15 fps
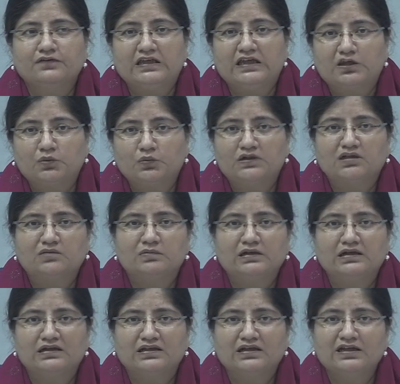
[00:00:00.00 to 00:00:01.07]

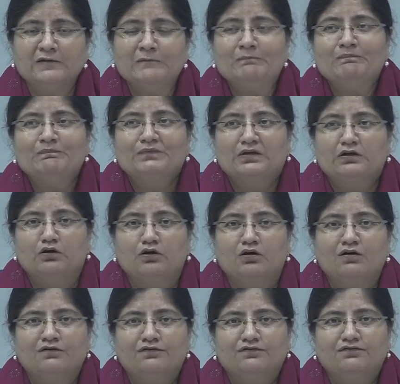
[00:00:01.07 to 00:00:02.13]
equitability of